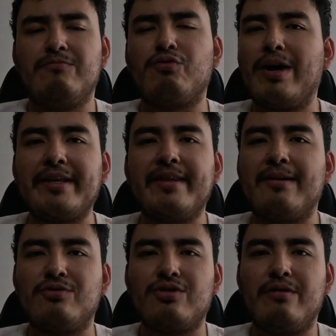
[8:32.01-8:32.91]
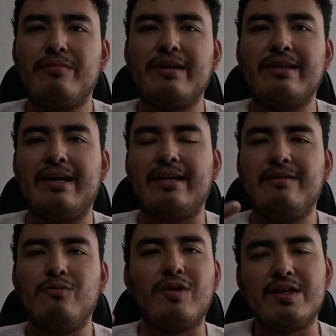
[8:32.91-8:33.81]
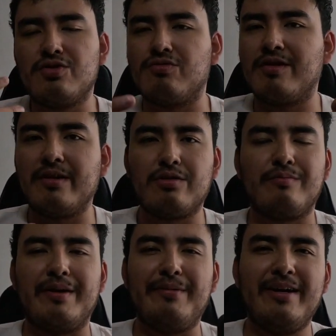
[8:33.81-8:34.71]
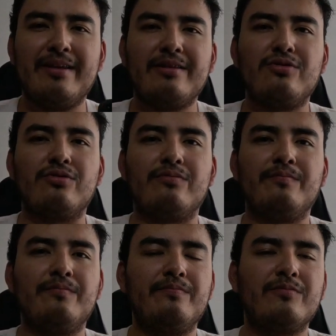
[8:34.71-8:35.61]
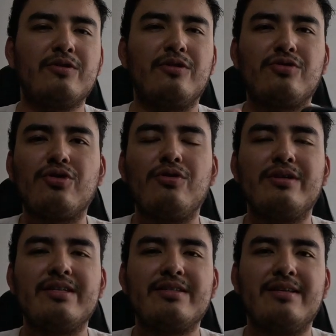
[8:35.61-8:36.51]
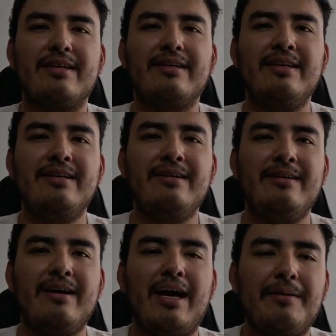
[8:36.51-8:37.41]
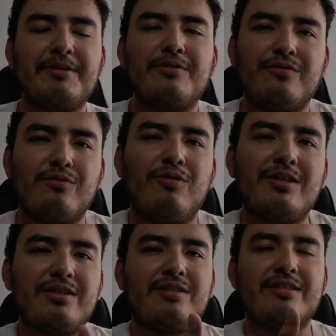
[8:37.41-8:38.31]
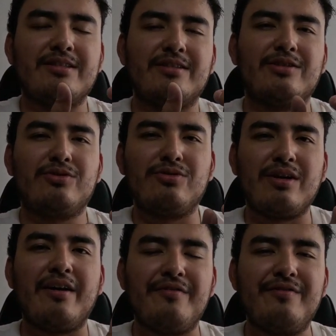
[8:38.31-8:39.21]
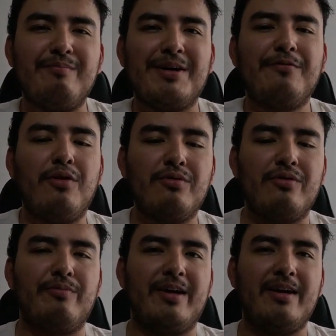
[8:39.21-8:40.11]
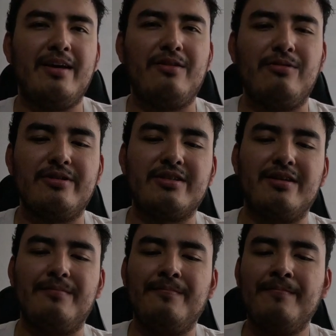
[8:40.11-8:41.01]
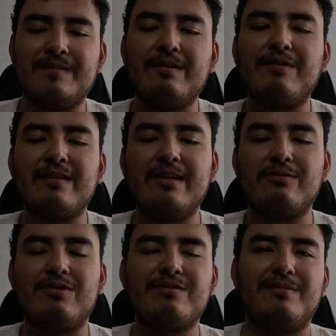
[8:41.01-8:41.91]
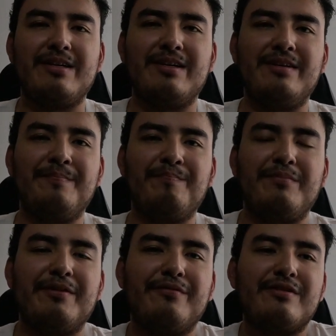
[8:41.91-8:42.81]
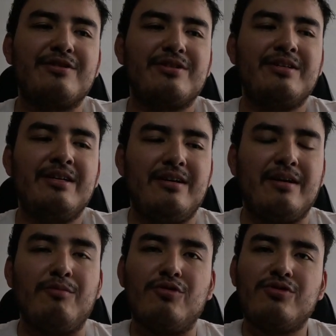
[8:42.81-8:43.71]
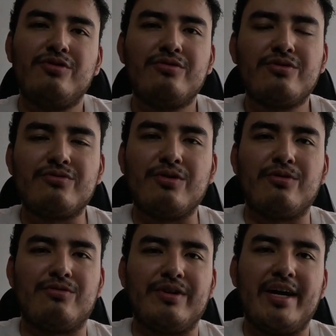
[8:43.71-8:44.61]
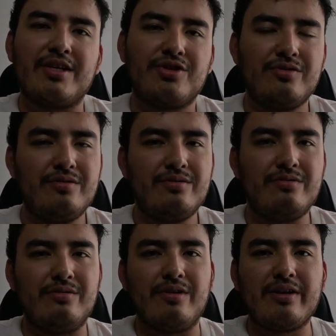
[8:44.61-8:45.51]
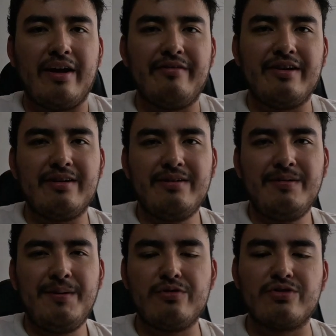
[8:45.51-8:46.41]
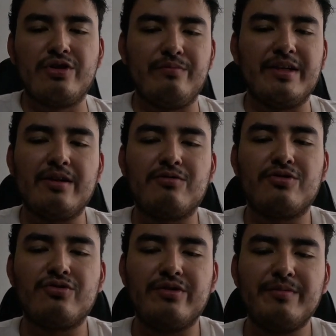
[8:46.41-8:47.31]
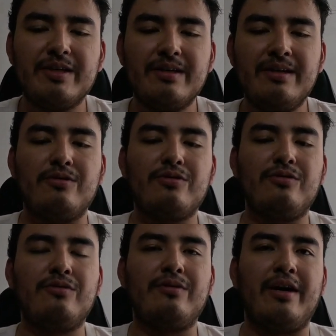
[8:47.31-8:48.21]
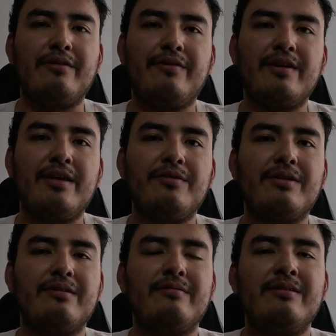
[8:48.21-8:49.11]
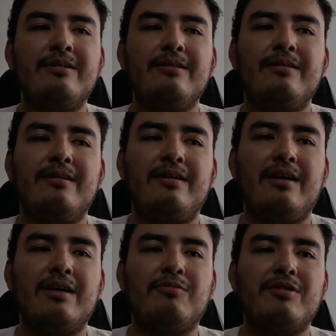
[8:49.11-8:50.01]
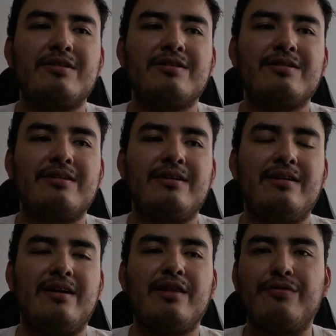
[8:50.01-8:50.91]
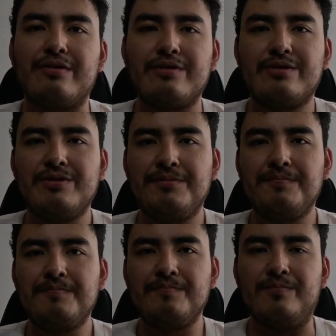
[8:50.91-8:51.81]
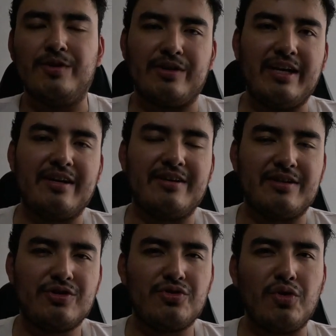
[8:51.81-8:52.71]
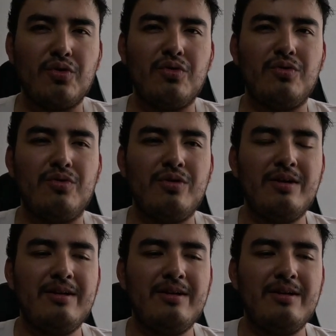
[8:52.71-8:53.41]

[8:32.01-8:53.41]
write down something, like what is running through my mind, to control this like habit of wanting to have my phone on my hand all the time. Yeah, but that was my first emotions or reactions to not having social media or streaming. Also, I find out I was at first not getting so